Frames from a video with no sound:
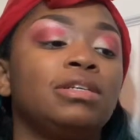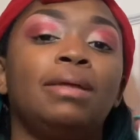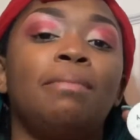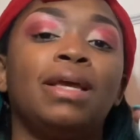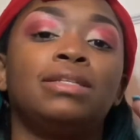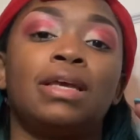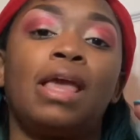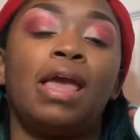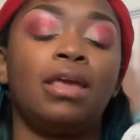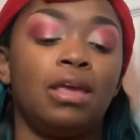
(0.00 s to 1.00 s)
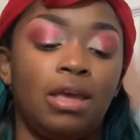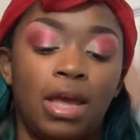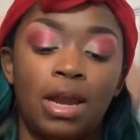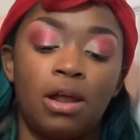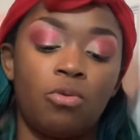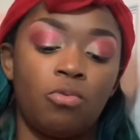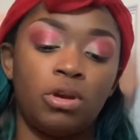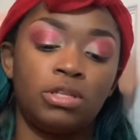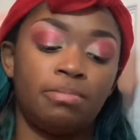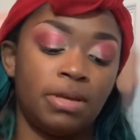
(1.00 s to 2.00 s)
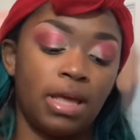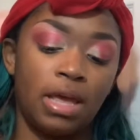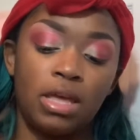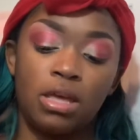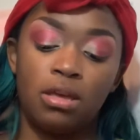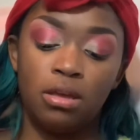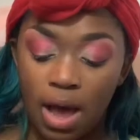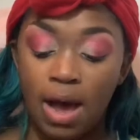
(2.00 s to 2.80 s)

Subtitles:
it makes it cakey, and I don't want it to be cakey.